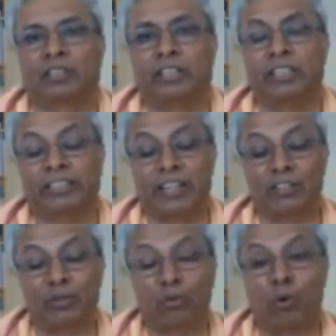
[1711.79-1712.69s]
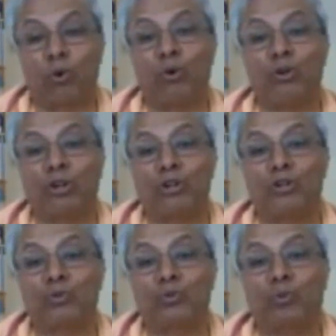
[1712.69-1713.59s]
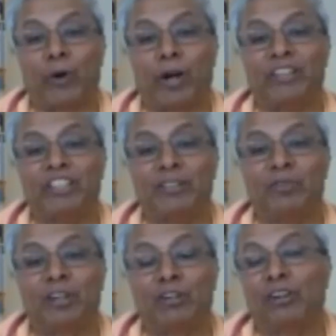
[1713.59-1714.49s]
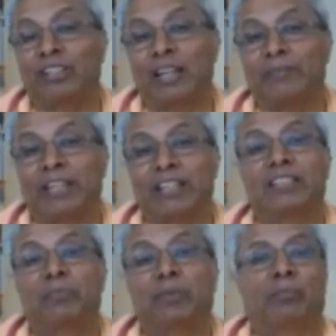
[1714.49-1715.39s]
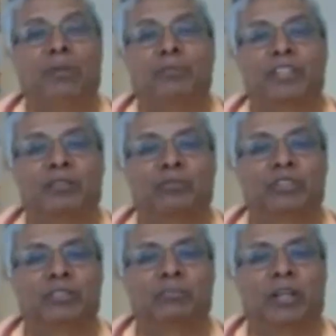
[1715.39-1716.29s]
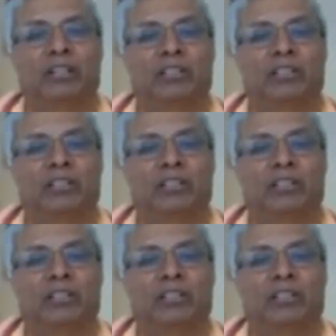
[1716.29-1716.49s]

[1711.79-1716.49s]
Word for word: it cannot hold on to one thing for a long time. That is a problem here with this mind